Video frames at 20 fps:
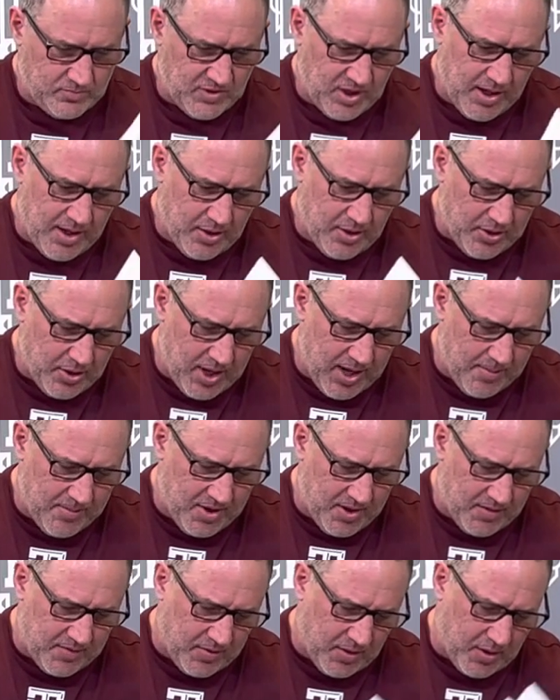don't know how
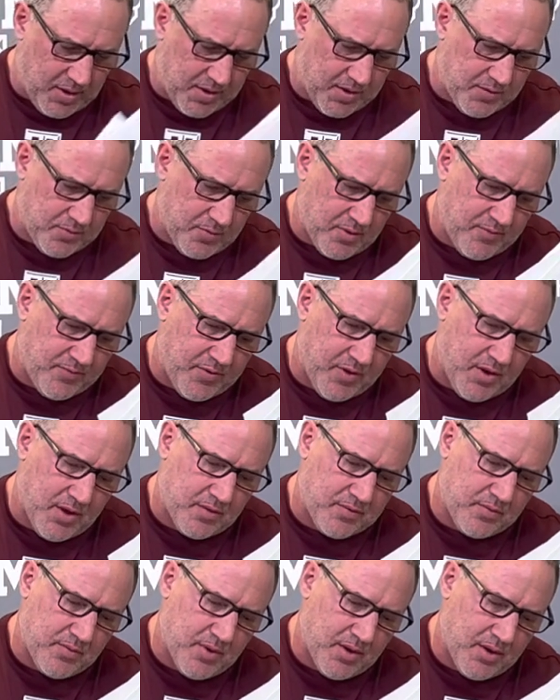many turkeys we
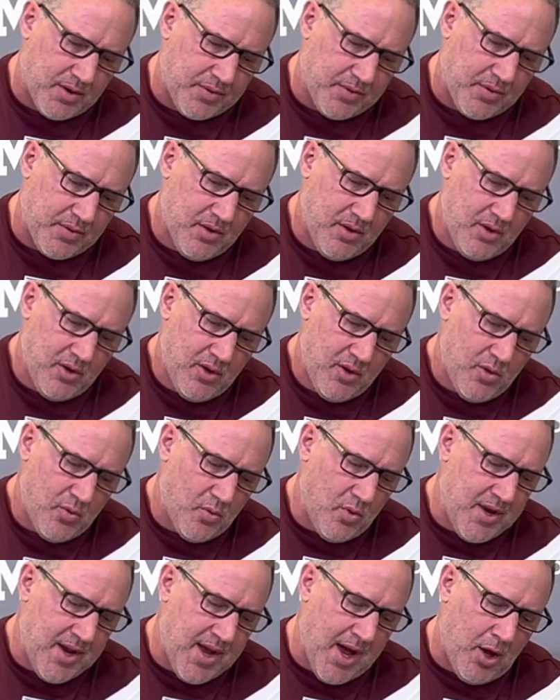finished with.
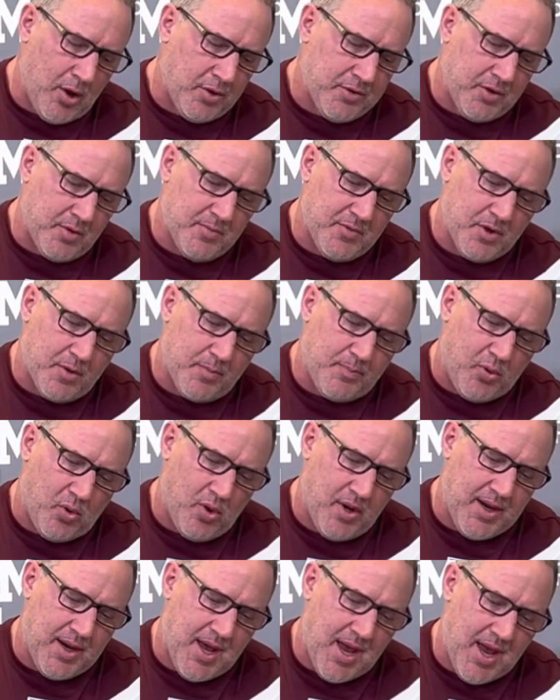We held them to
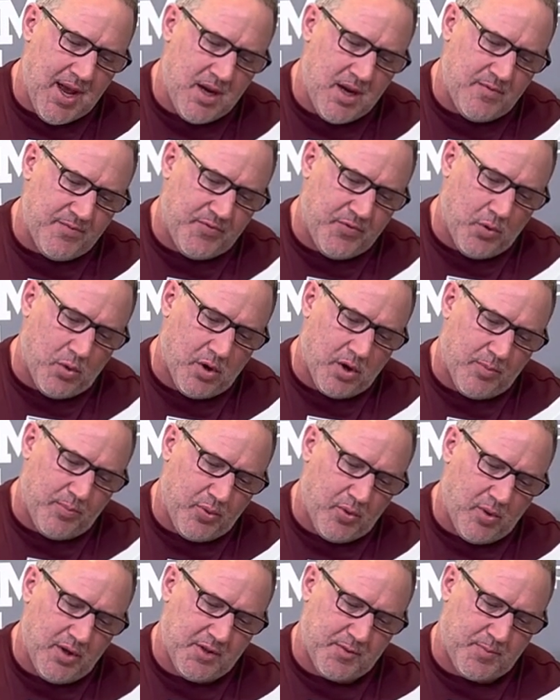0.84
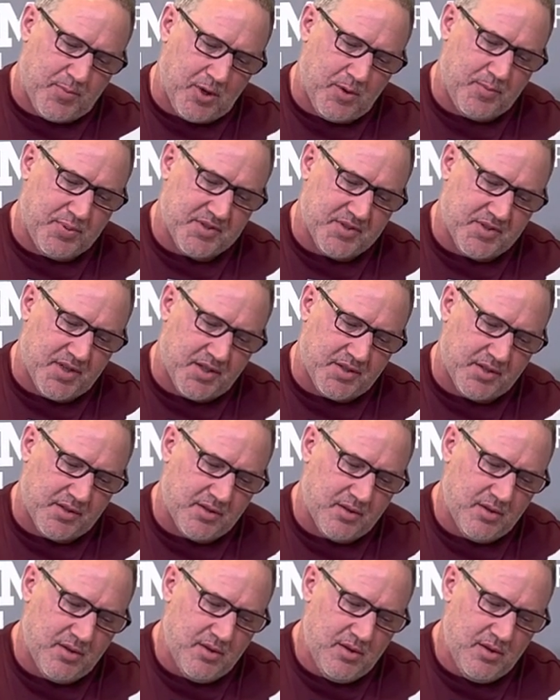points per possession.